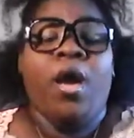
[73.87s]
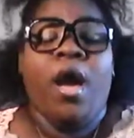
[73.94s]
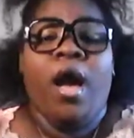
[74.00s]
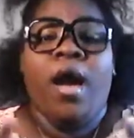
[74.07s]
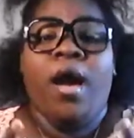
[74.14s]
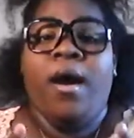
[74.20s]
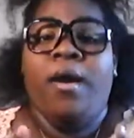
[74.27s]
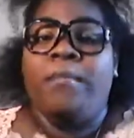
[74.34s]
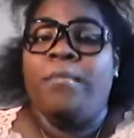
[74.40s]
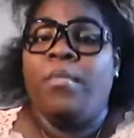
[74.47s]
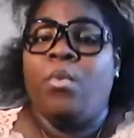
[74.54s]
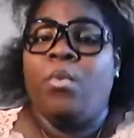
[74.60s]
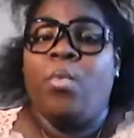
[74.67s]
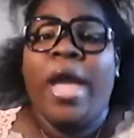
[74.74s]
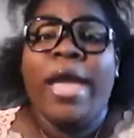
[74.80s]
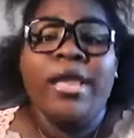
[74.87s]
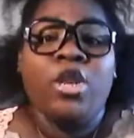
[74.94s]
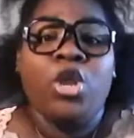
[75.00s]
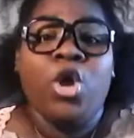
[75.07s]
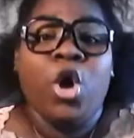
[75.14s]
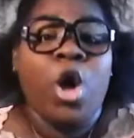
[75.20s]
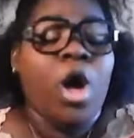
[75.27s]
um, weight
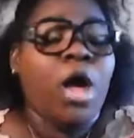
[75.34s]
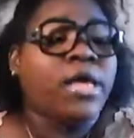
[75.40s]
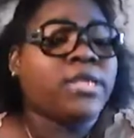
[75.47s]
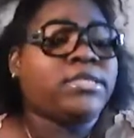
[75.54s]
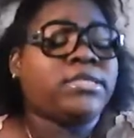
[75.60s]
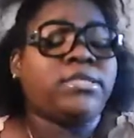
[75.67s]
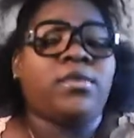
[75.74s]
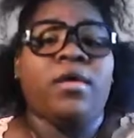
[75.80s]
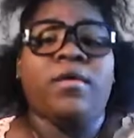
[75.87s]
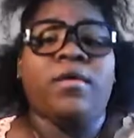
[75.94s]
loss